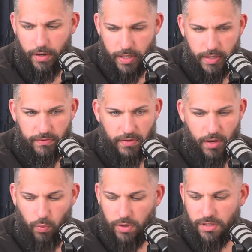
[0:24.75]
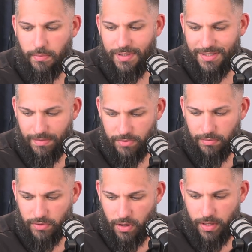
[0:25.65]
it is and what some of the
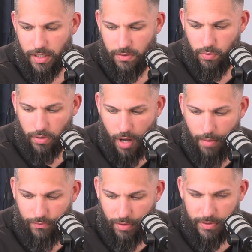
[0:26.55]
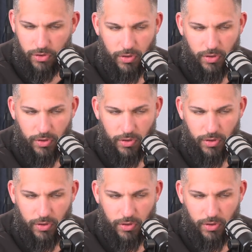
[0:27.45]
symptoms are that will come from it.